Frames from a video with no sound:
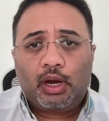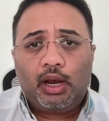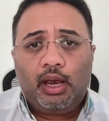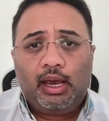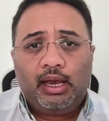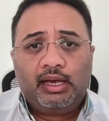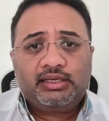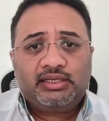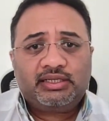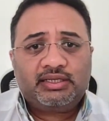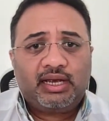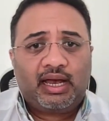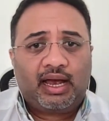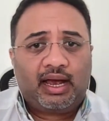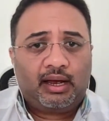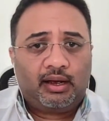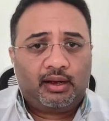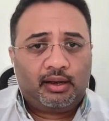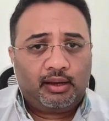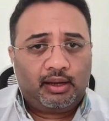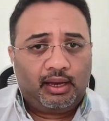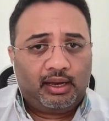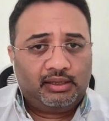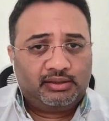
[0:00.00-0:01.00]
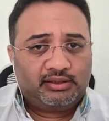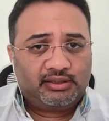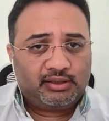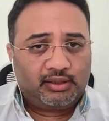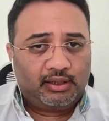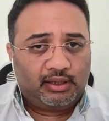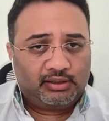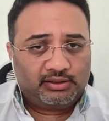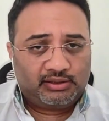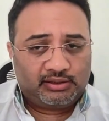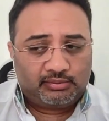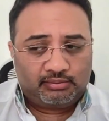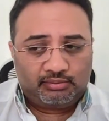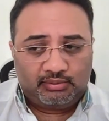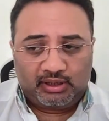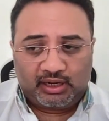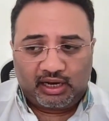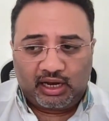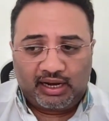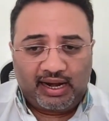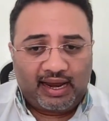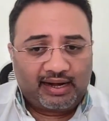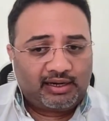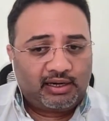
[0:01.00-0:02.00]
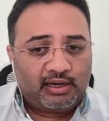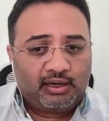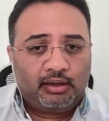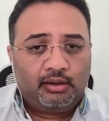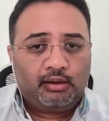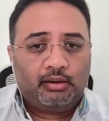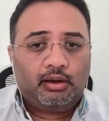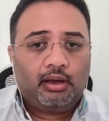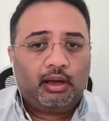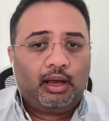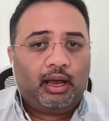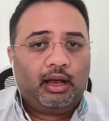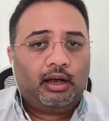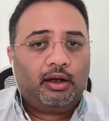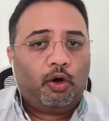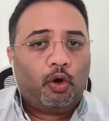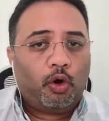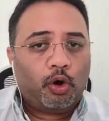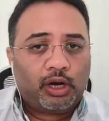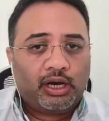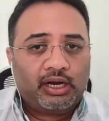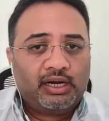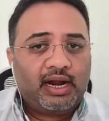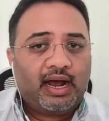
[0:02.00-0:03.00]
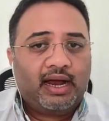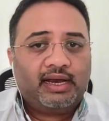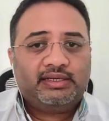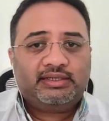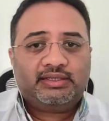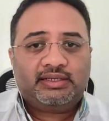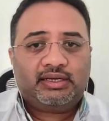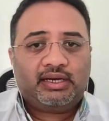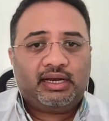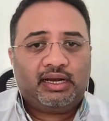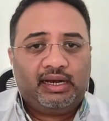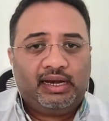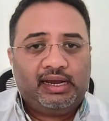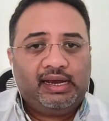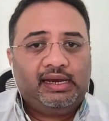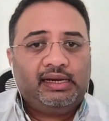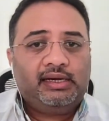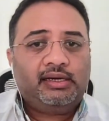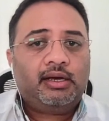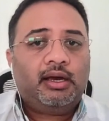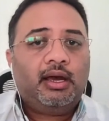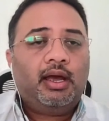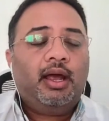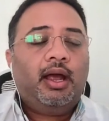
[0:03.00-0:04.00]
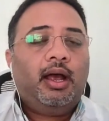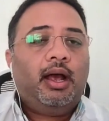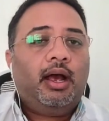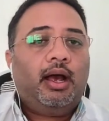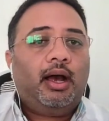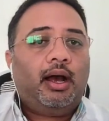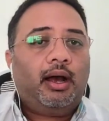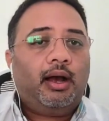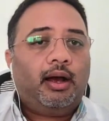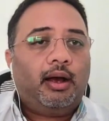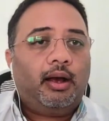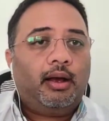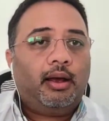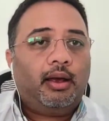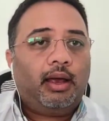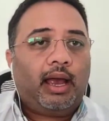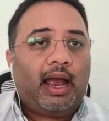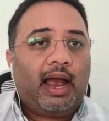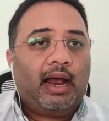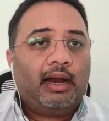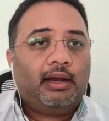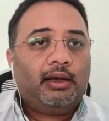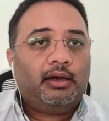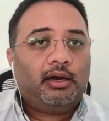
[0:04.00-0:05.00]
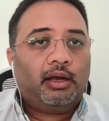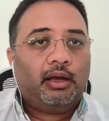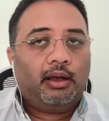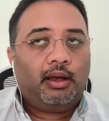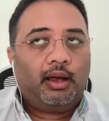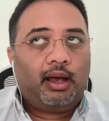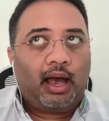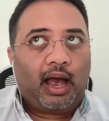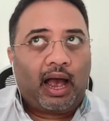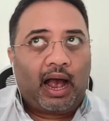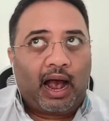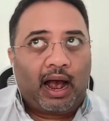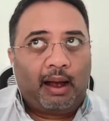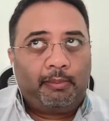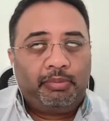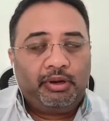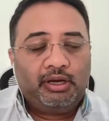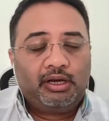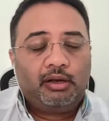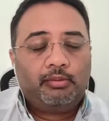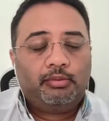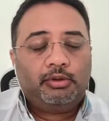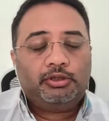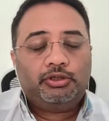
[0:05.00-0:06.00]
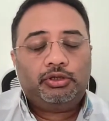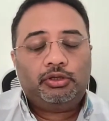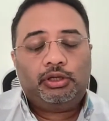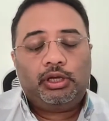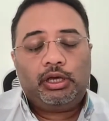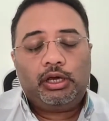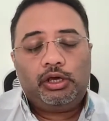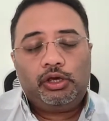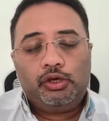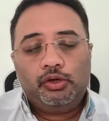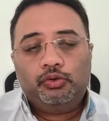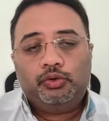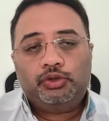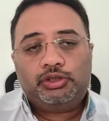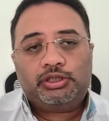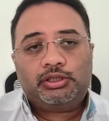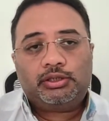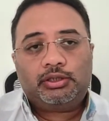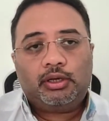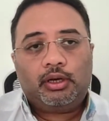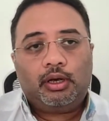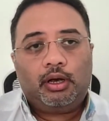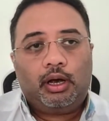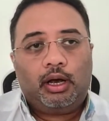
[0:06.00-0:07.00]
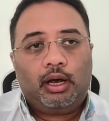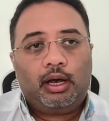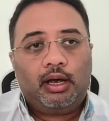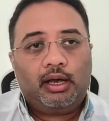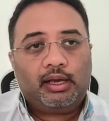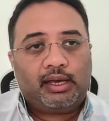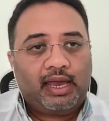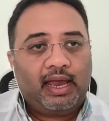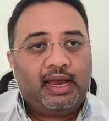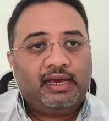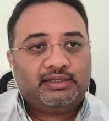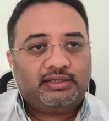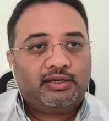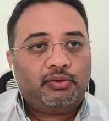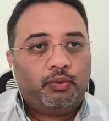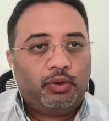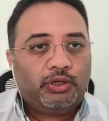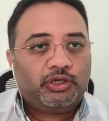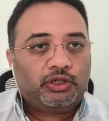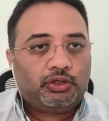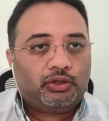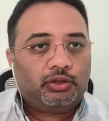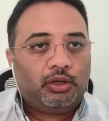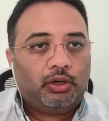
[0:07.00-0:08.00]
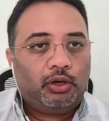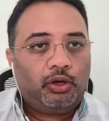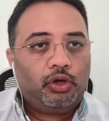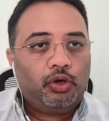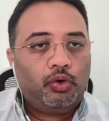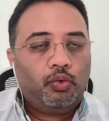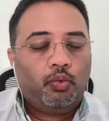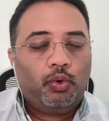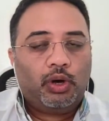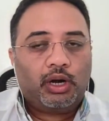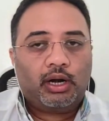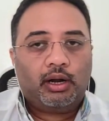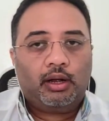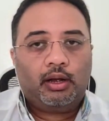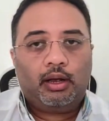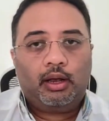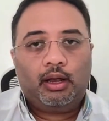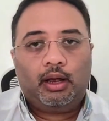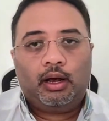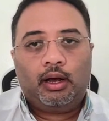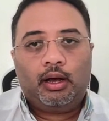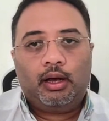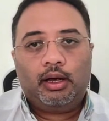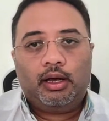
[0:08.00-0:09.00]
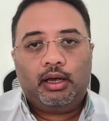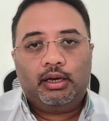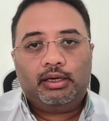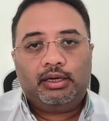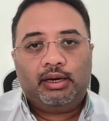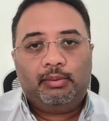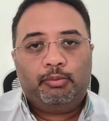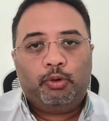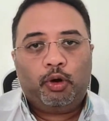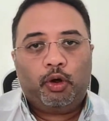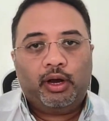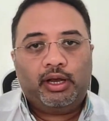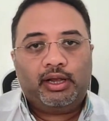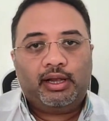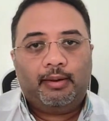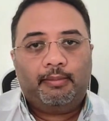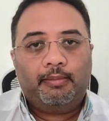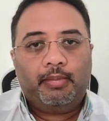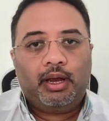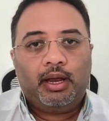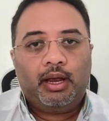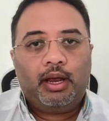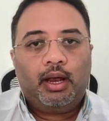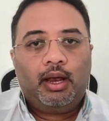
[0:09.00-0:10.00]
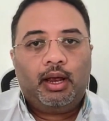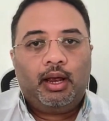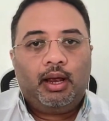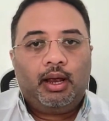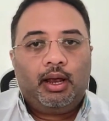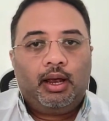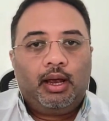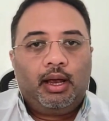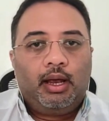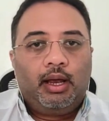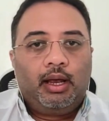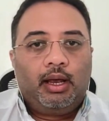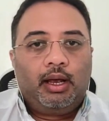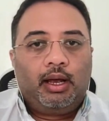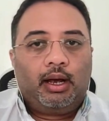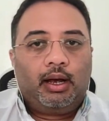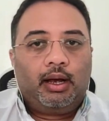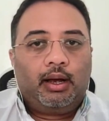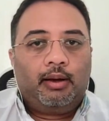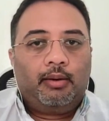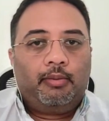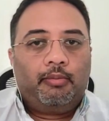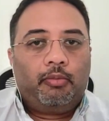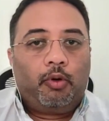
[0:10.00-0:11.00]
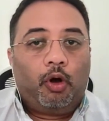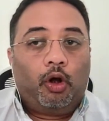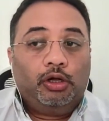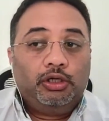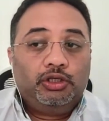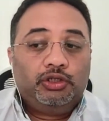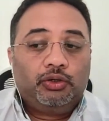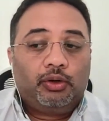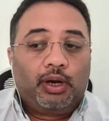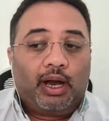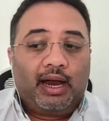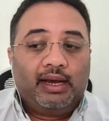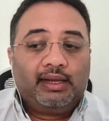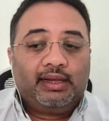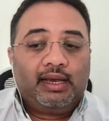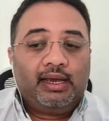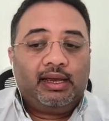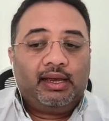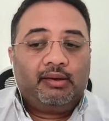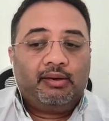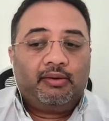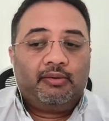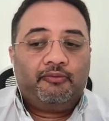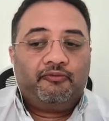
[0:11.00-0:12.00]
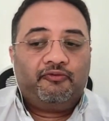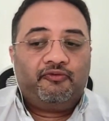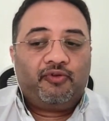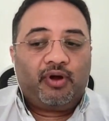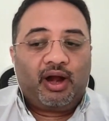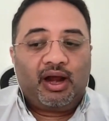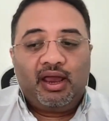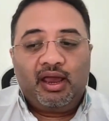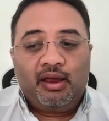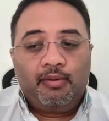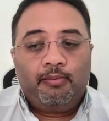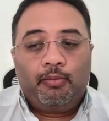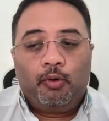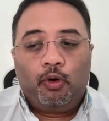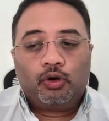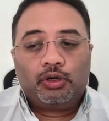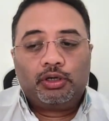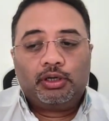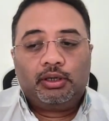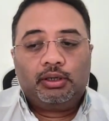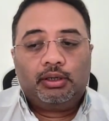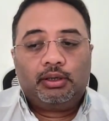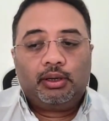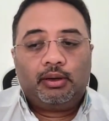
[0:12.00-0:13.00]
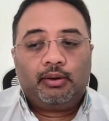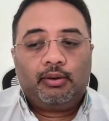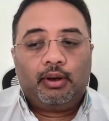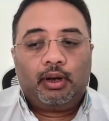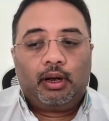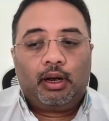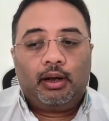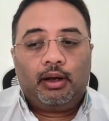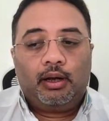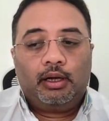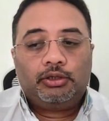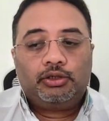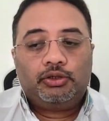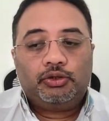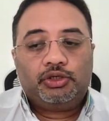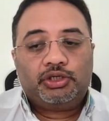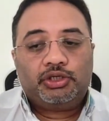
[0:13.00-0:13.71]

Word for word: is uh, is is collected, organized, cleaned, uh, and applicable to the use case in which you want to deploy them. Uh, also, I think very important uh, to